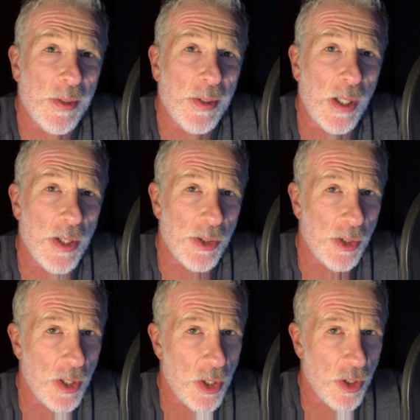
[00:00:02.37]
latest
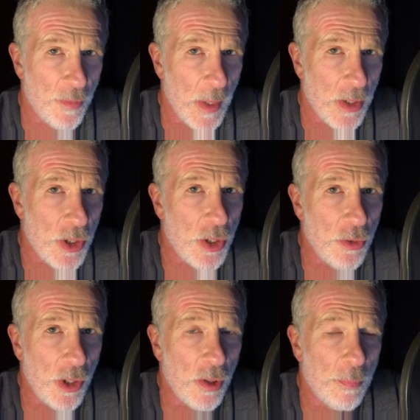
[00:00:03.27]
edition of my
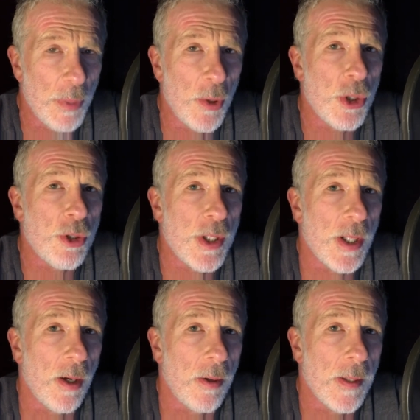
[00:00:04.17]
studio poetry
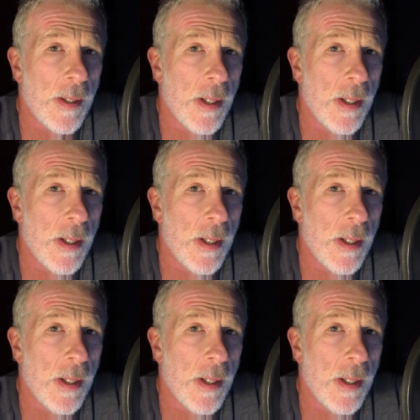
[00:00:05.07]
diary.